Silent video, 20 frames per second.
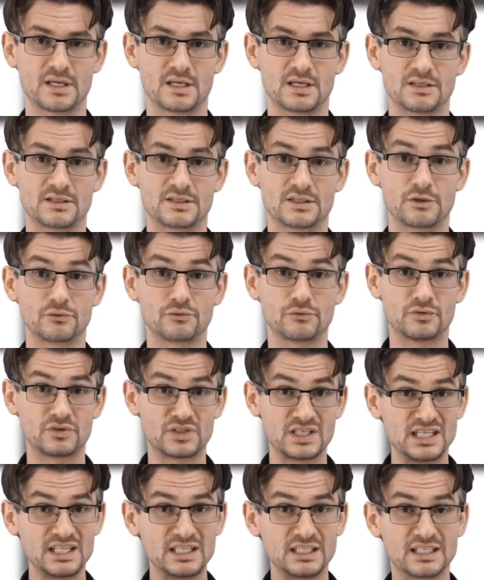So
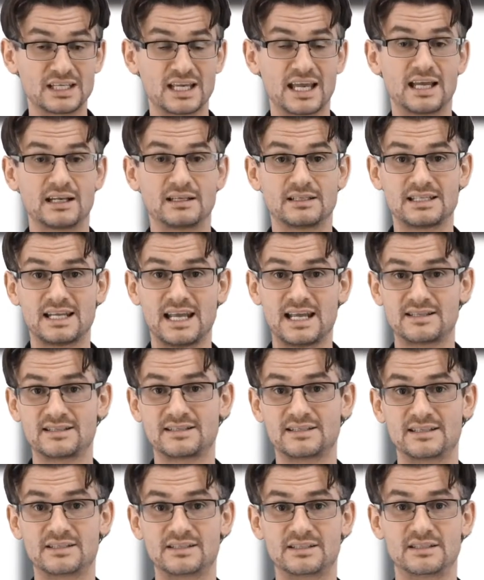Rootine can test
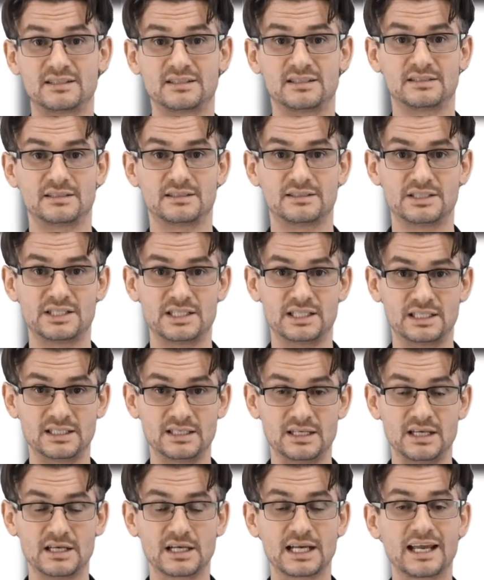this gene
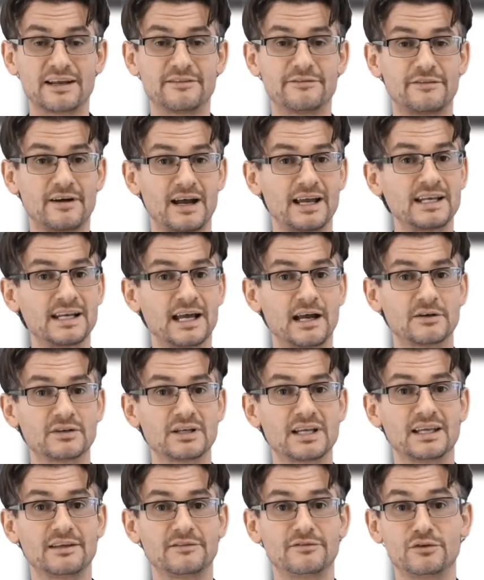can find out
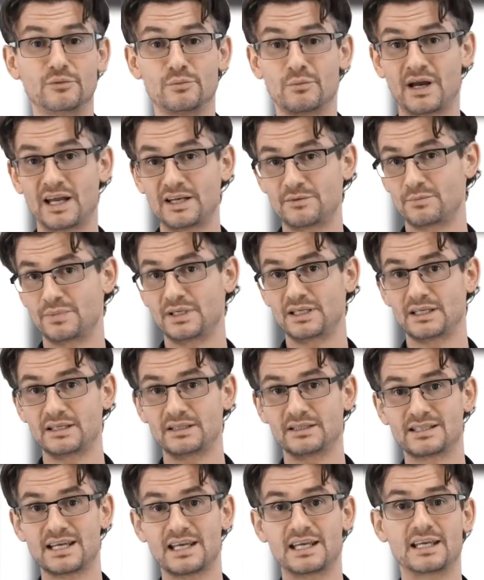if you might be
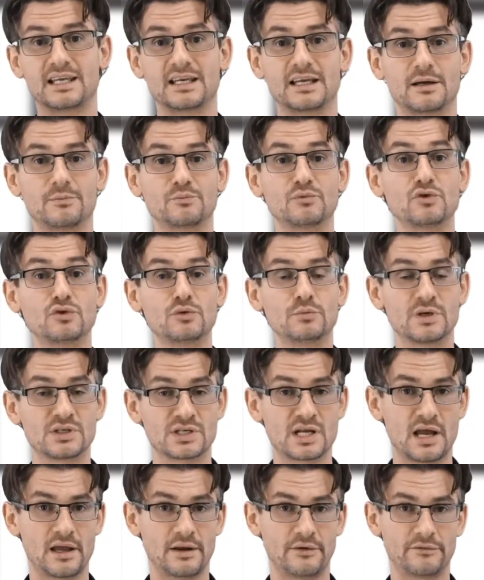taking up too much
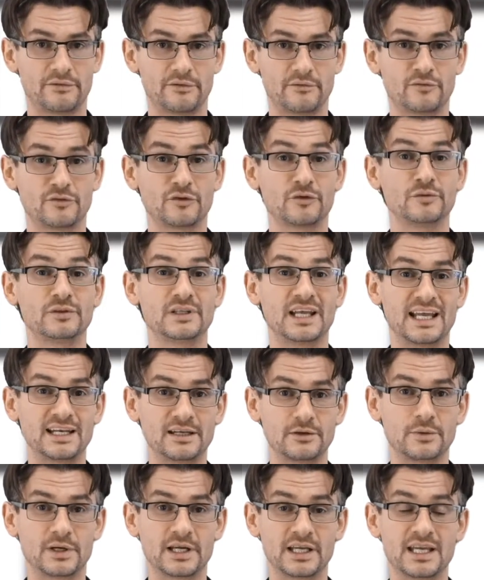iron from fruit
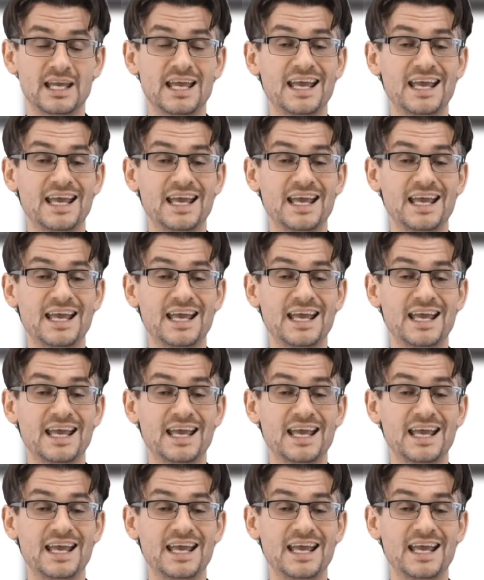anyway,